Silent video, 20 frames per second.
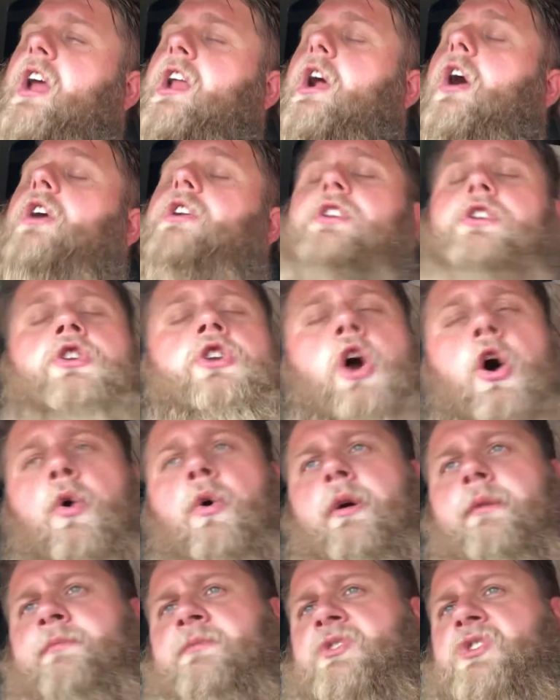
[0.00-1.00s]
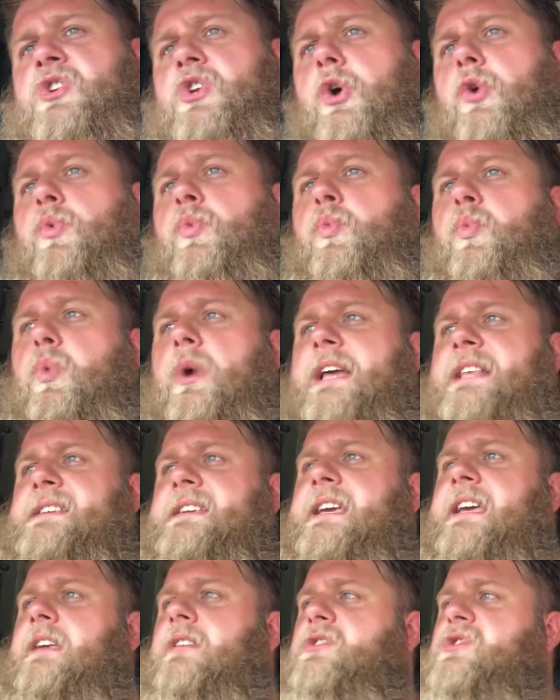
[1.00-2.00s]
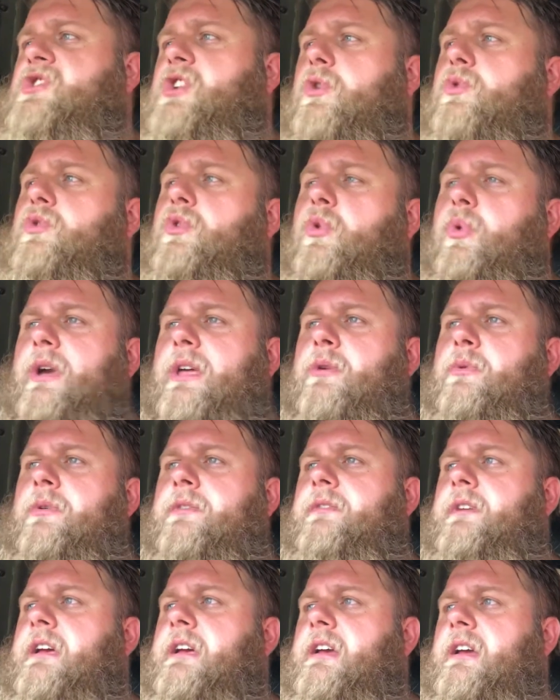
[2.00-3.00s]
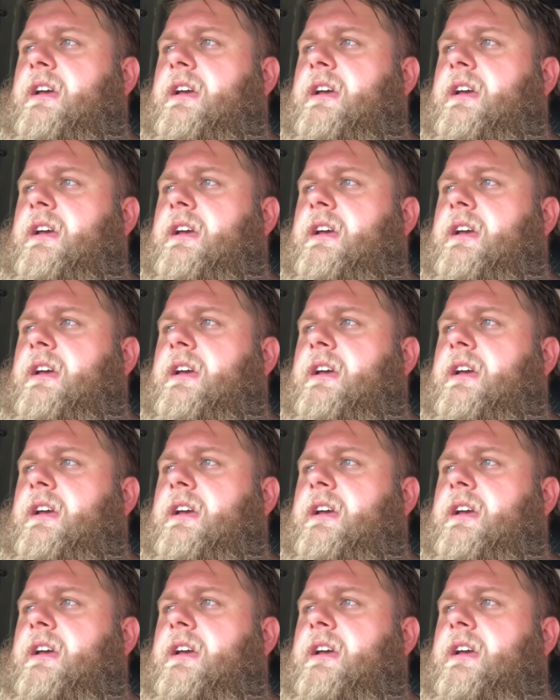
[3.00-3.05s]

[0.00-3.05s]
know I'm so witty and so quick with it.